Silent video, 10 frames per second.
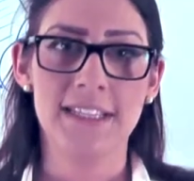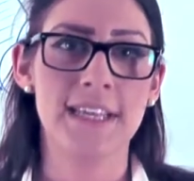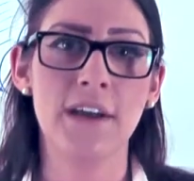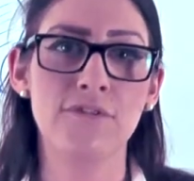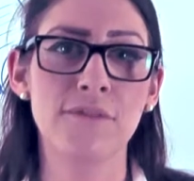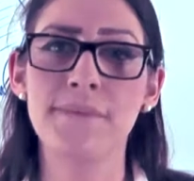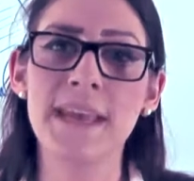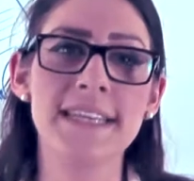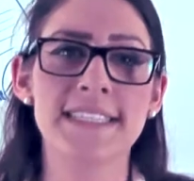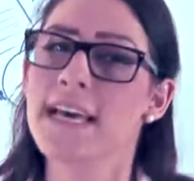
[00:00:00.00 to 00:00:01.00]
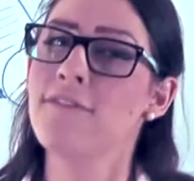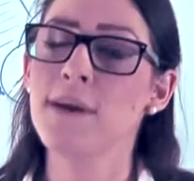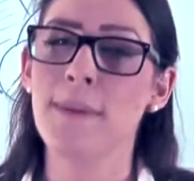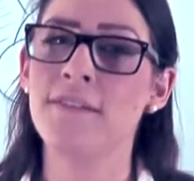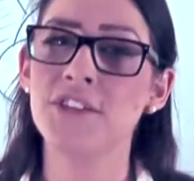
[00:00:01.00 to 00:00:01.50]
So from being savvy
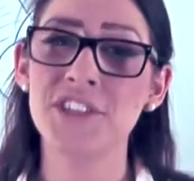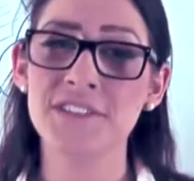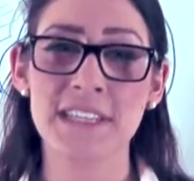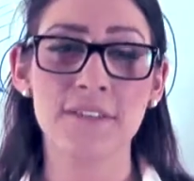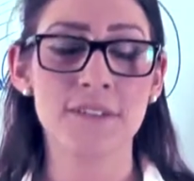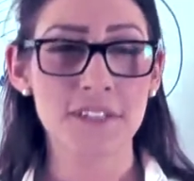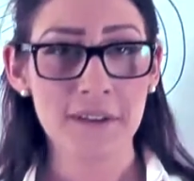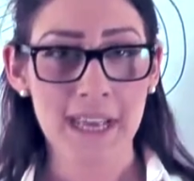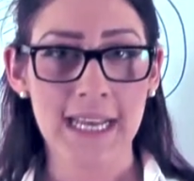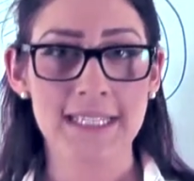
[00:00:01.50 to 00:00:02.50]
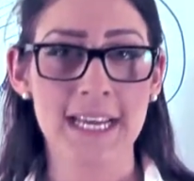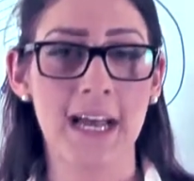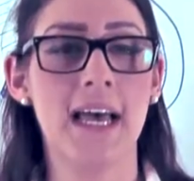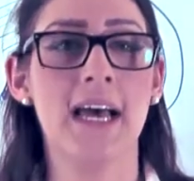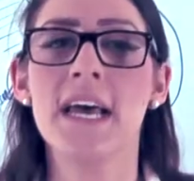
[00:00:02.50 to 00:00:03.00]
about choosing your suitcase
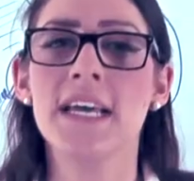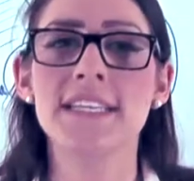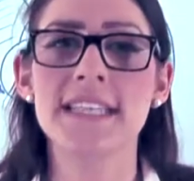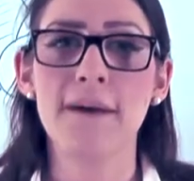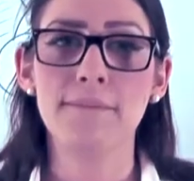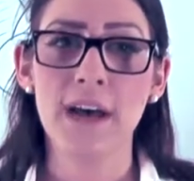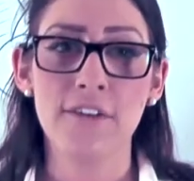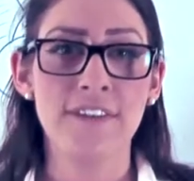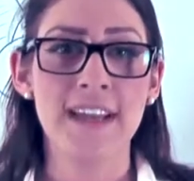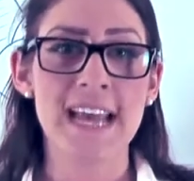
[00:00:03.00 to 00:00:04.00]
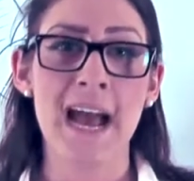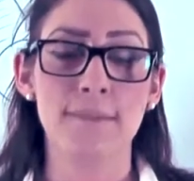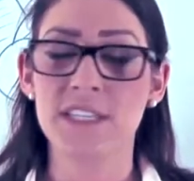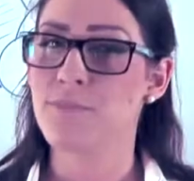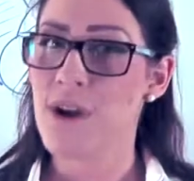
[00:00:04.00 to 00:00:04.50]
colour to that perfect
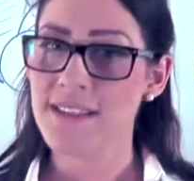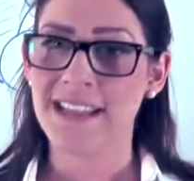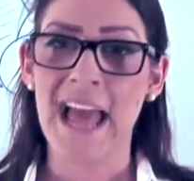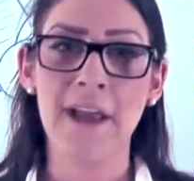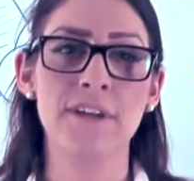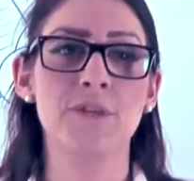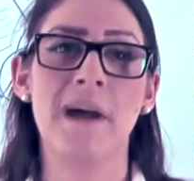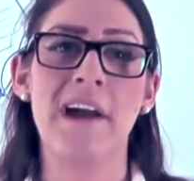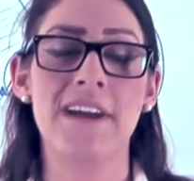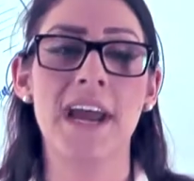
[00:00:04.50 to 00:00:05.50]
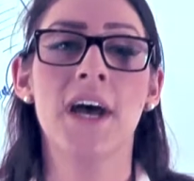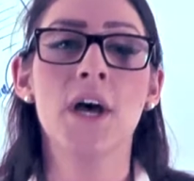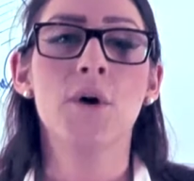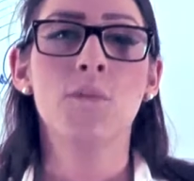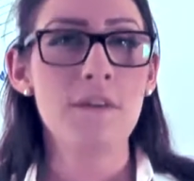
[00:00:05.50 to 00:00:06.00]
app to break the language barrier,
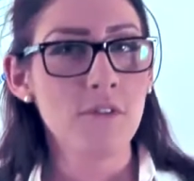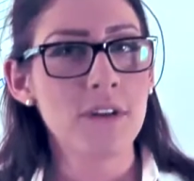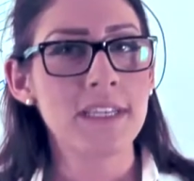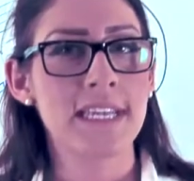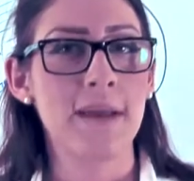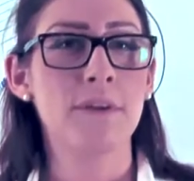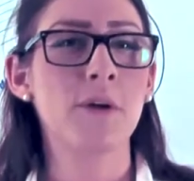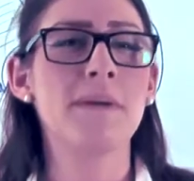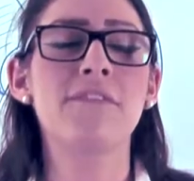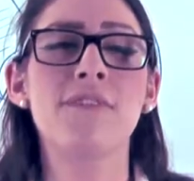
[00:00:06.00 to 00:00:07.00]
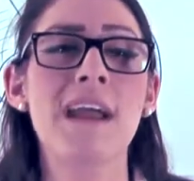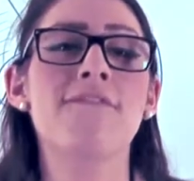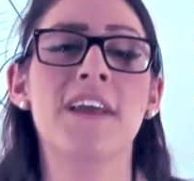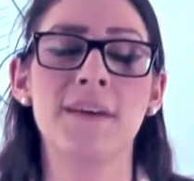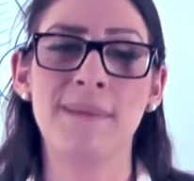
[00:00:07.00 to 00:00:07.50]
we've got a tip you'll be
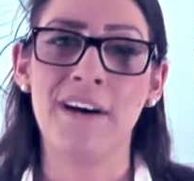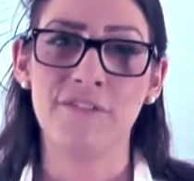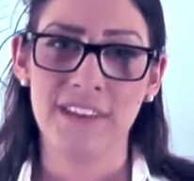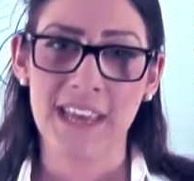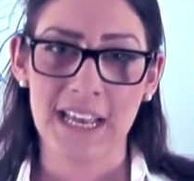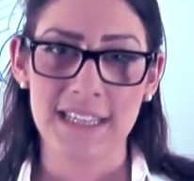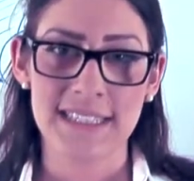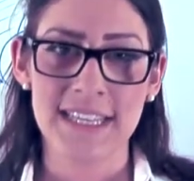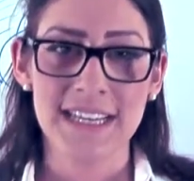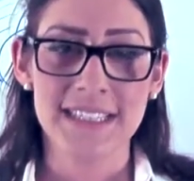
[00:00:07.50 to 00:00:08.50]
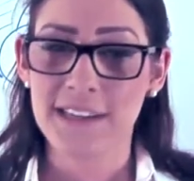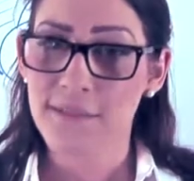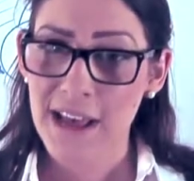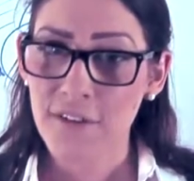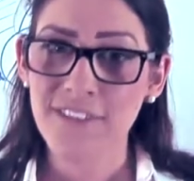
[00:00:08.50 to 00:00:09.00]
raving about for years. So
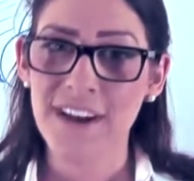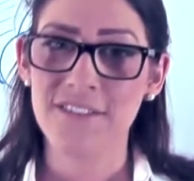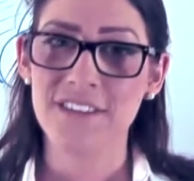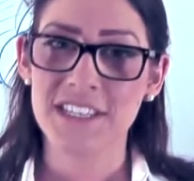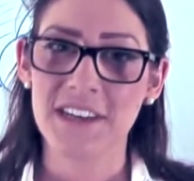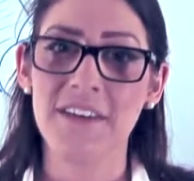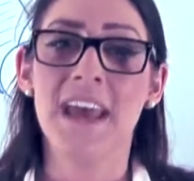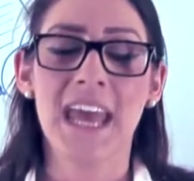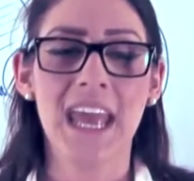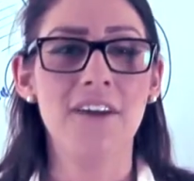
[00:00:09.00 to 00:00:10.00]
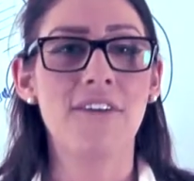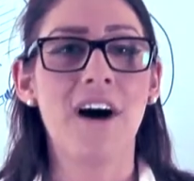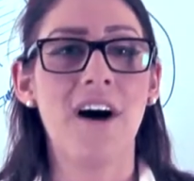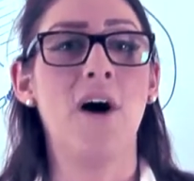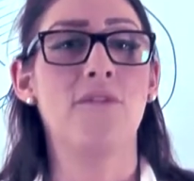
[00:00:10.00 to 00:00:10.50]
without further ado, here
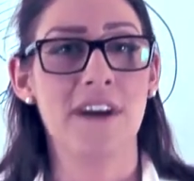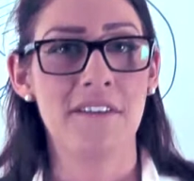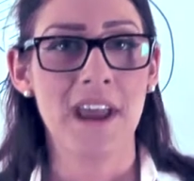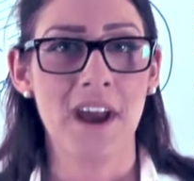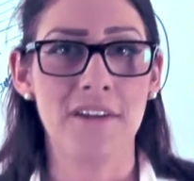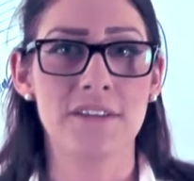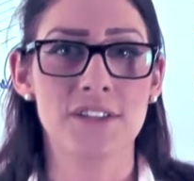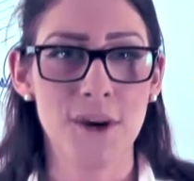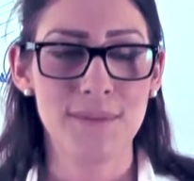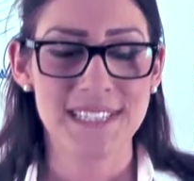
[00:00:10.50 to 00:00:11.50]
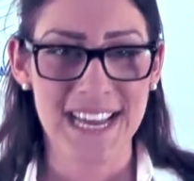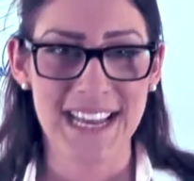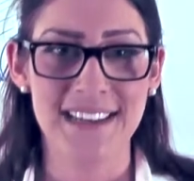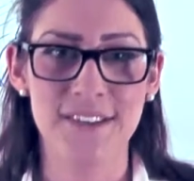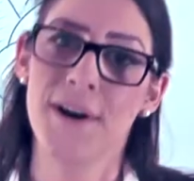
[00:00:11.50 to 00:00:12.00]
are our very own top
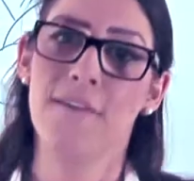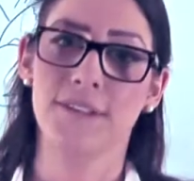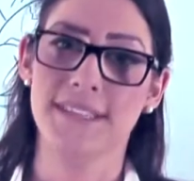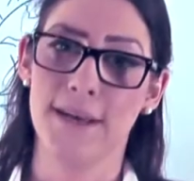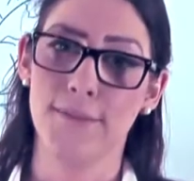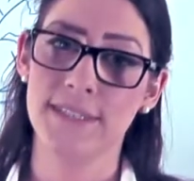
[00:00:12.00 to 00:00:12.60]
10 travel tips.